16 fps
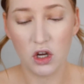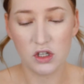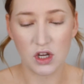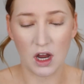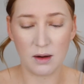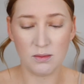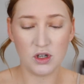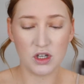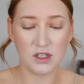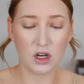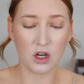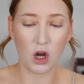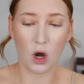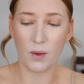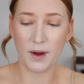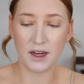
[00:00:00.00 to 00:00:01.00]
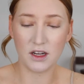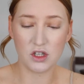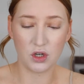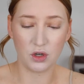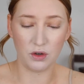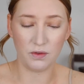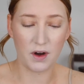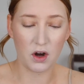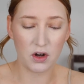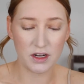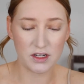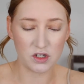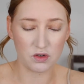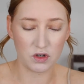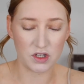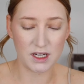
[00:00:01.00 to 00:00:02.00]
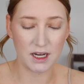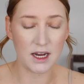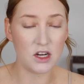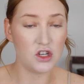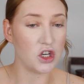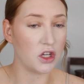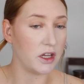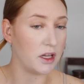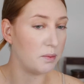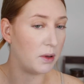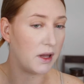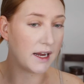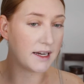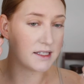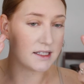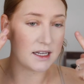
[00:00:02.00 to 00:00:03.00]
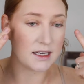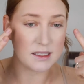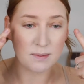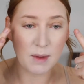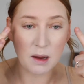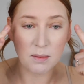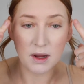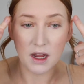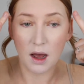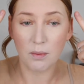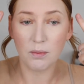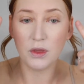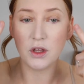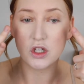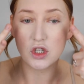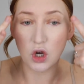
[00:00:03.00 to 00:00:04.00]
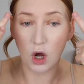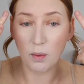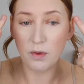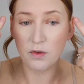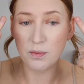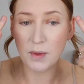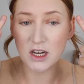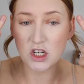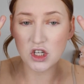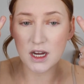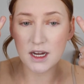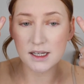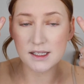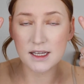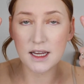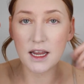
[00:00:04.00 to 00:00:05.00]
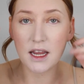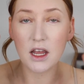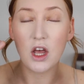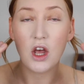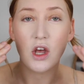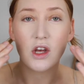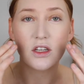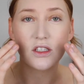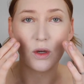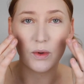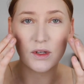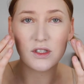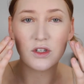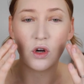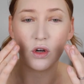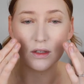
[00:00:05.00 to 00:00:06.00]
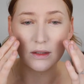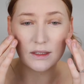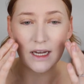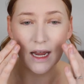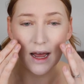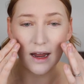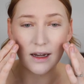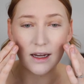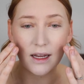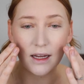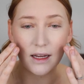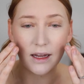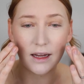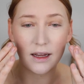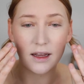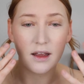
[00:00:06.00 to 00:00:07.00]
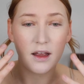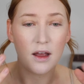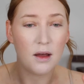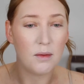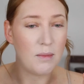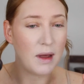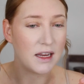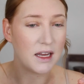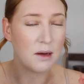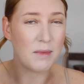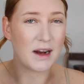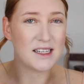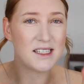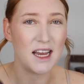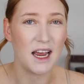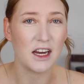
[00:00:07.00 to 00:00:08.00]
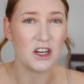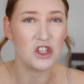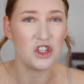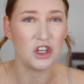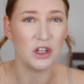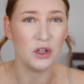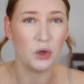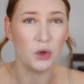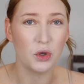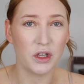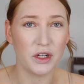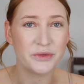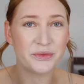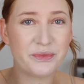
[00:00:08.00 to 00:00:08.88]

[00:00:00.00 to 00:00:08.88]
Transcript: So I'm just going to very strategically place this maybe up the top of my cheeks here so it's not down here making my texture look,